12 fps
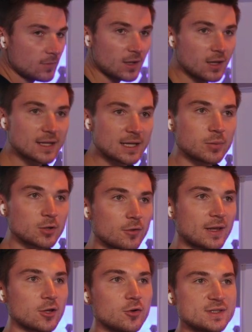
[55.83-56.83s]
Then below that
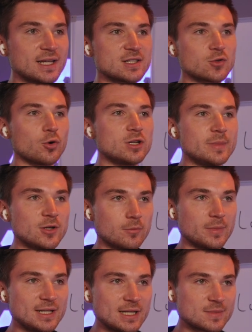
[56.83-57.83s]
low ticket is going to be your
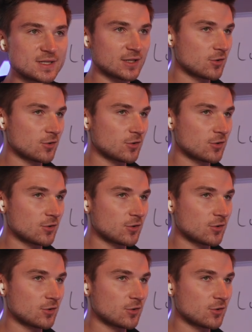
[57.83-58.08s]
medium ticket